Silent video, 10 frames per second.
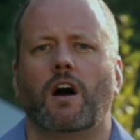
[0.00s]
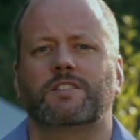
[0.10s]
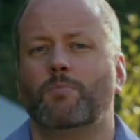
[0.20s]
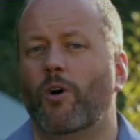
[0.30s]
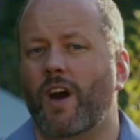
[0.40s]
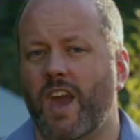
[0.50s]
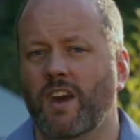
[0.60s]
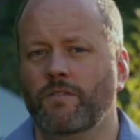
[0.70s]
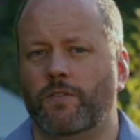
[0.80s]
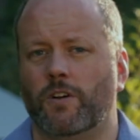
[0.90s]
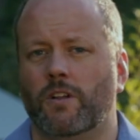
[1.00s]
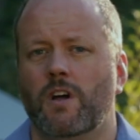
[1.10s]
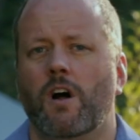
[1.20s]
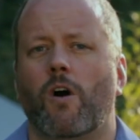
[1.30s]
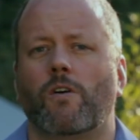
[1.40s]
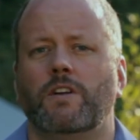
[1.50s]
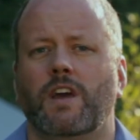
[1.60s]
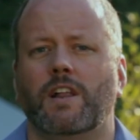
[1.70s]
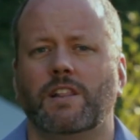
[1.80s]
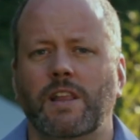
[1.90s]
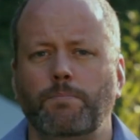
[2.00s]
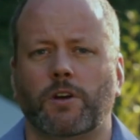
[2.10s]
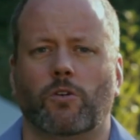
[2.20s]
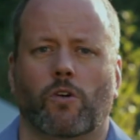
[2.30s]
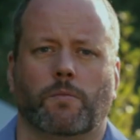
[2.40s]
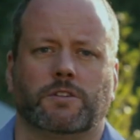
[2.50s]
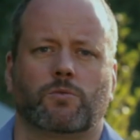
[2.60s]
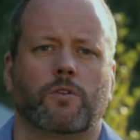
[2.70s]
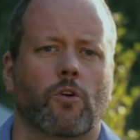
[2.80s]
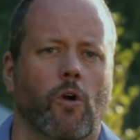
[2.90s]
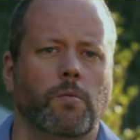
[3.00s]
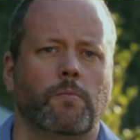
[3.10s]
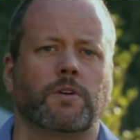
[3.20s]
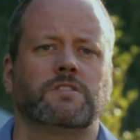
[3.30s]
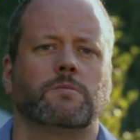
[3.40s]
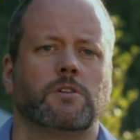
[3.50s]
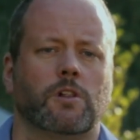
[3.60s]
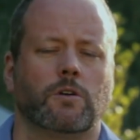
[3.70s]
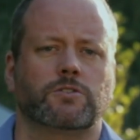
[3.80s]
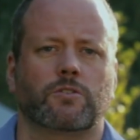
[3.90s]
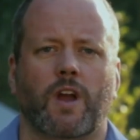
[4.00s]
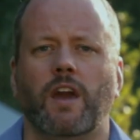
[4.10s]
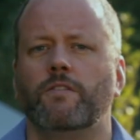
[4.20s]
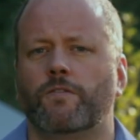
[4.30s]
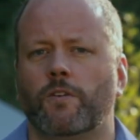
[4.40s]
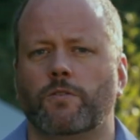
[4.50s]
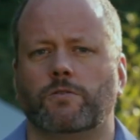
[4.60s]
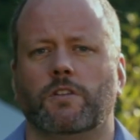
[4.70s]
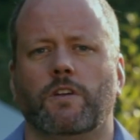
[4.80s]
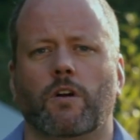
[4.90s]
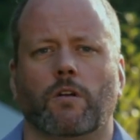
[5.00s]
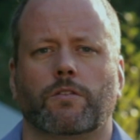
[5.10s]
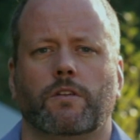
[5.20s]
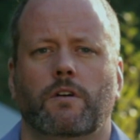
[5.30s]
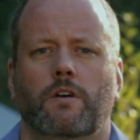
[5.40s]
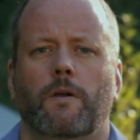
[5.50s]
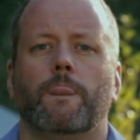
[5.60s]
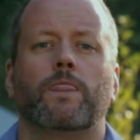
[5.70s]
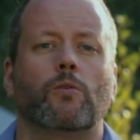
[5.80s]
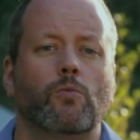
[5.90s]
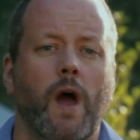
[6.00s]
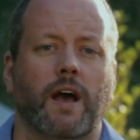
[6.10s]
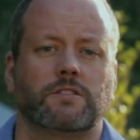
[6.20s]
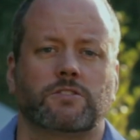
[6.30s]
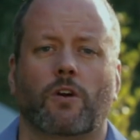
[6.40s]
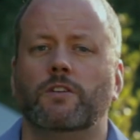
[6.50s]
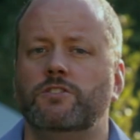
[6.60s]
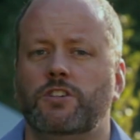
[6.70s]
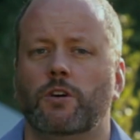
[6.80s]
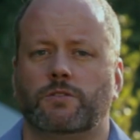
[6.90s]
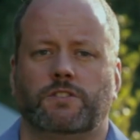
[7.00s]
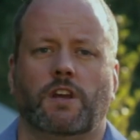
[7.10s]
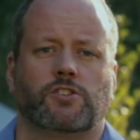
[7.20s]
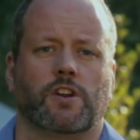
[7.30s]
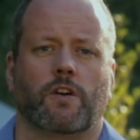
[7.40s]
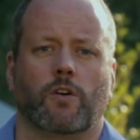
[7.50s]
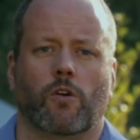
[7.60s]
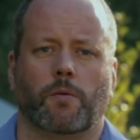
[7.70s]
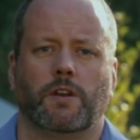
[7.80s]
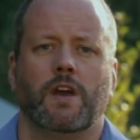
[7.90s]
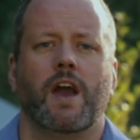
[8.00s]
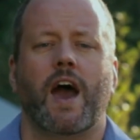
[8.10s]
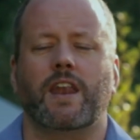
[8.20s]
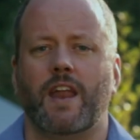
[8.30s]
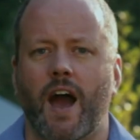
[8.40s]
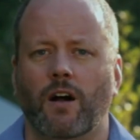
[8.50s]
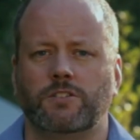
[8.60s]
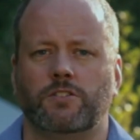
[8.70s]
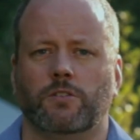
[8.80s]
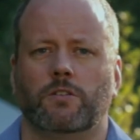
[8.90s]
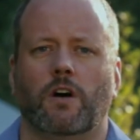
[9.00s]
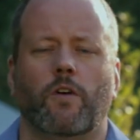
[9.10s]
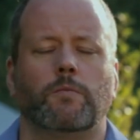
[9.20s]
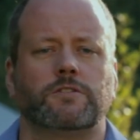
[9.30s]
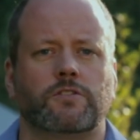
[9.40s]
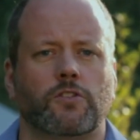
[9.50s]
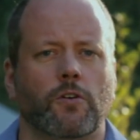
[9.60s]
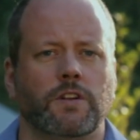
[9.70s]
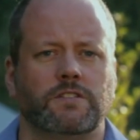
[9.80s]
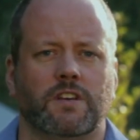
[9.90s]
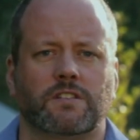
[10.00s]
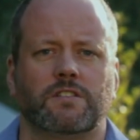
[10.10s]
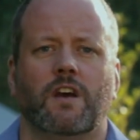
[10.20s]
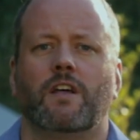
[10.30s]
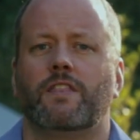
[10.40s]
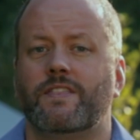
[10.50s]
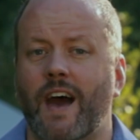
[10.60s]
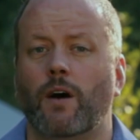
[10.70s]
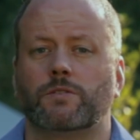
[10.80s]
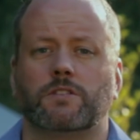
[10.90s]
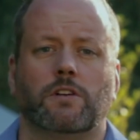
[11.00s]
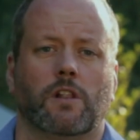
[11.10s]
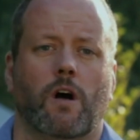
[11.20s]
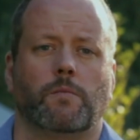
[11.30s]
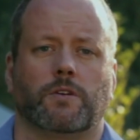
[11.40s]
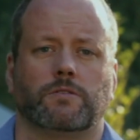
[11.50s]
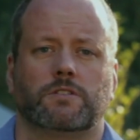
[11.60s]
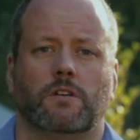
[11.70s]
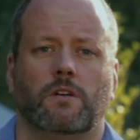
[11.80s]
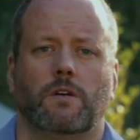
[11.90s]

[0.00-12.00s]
A small handful are in elliptical orbits, where their orbit brings them closer and further to the Earth. The rest are in geostationary orbit, at an altitude of almost 36,000 kilometers.